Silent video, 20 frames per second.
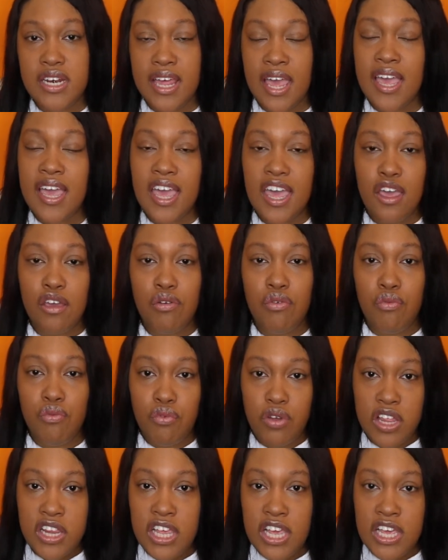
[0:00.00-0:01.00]
Like, it
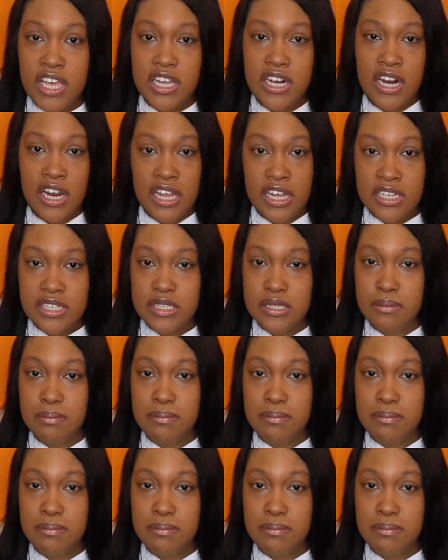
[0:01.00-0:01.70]
really cleans